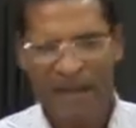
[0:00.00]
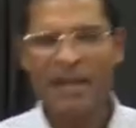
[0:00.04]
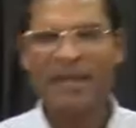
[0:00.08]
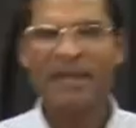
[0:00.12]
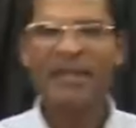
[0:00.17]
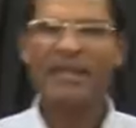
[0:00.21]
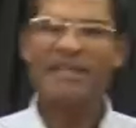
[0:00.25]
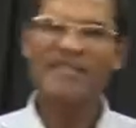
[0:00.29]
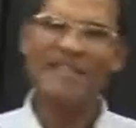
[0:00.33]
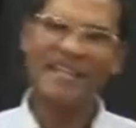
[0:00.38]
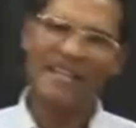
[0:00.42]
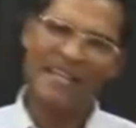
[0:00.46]

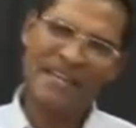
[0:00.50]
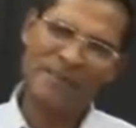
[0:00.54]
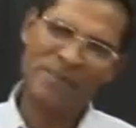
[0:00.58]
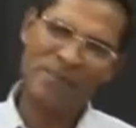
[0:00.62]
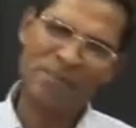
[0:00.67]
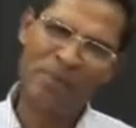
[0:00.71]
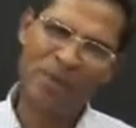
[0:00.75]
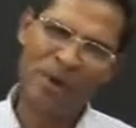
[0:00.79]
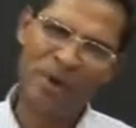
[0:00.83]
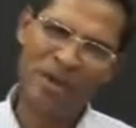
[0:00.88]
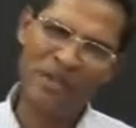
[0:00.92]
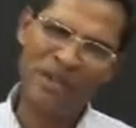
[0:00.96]
The
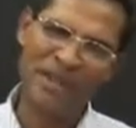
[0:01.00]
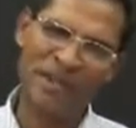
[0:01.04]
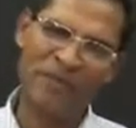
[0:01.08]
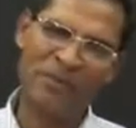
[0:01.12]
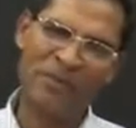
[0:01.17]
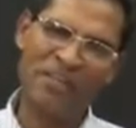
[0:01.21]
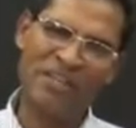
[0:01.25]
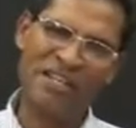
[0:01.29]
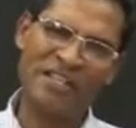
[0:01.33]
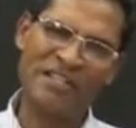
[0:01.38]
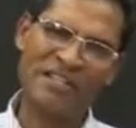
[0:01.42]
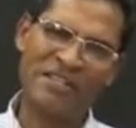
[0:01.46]
second point that
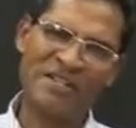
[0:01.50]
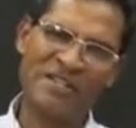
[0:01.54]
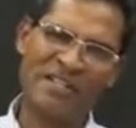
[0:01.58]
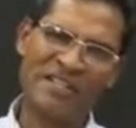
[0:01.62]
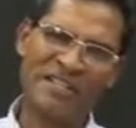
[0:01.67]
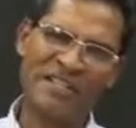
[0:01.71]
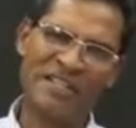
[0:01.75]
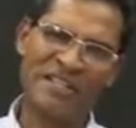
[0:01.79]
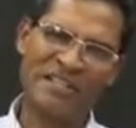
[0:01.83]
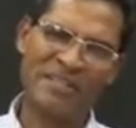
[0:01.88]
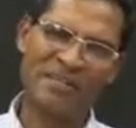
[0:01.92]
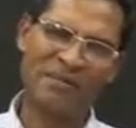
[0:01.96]
we need to
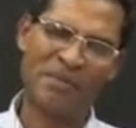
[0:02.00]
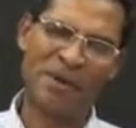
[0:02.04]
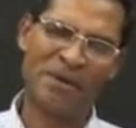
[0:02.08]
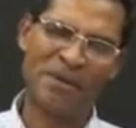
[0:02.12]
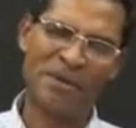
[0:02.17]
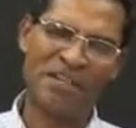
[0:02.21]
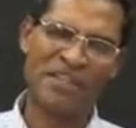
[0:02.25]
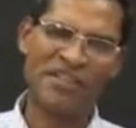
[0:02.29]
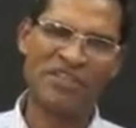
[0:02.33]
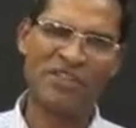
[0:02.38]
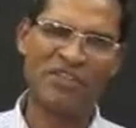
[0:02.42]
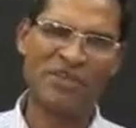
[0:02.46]
discuss
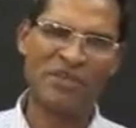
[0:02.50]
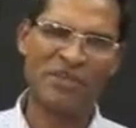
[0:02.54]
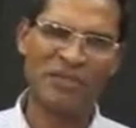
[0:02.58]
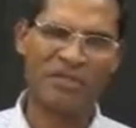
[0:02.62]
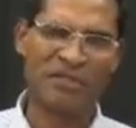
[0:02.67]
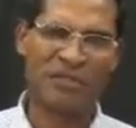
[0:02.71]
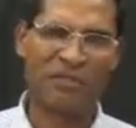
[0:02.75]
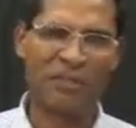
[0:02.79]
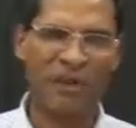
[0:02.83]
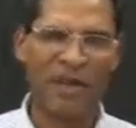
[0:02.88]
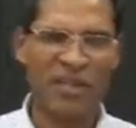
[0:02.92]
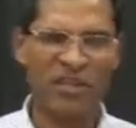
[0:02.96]
about instruments
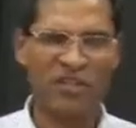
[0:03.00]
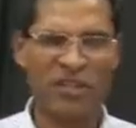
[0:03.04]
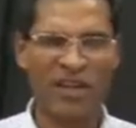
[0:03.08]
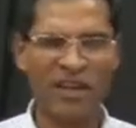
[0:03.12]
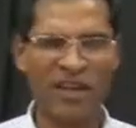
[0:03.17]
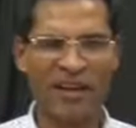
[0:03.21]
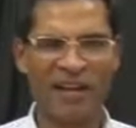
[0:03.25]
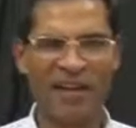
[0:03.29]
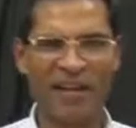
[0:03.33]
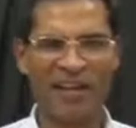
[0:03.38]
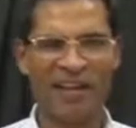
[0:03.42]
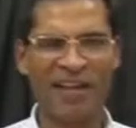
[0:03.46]
of measure